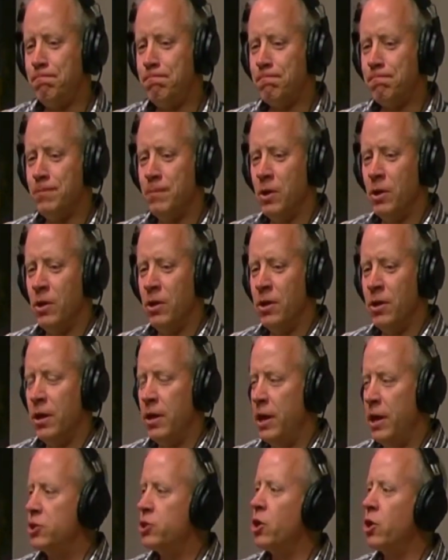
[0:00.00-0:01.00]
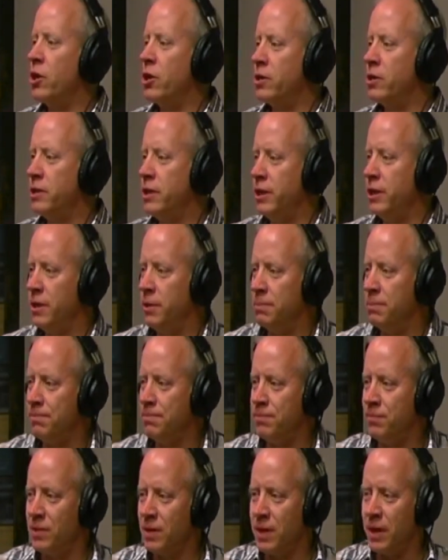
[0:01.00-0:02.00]
HR team,
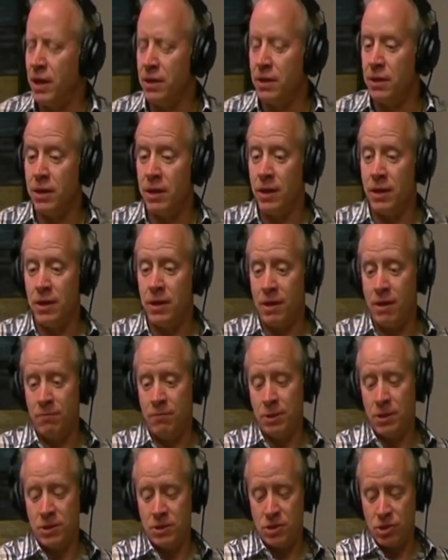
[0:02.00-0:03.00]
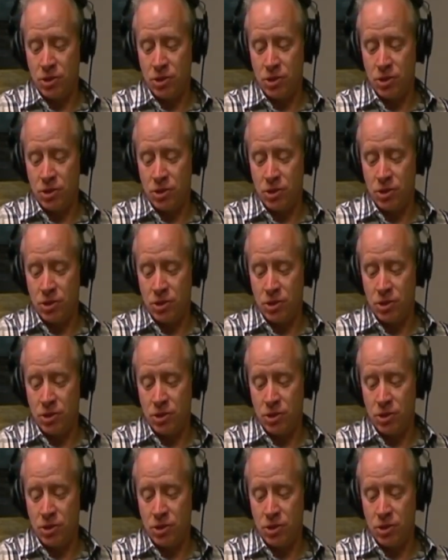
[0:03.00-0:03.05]
and then I've been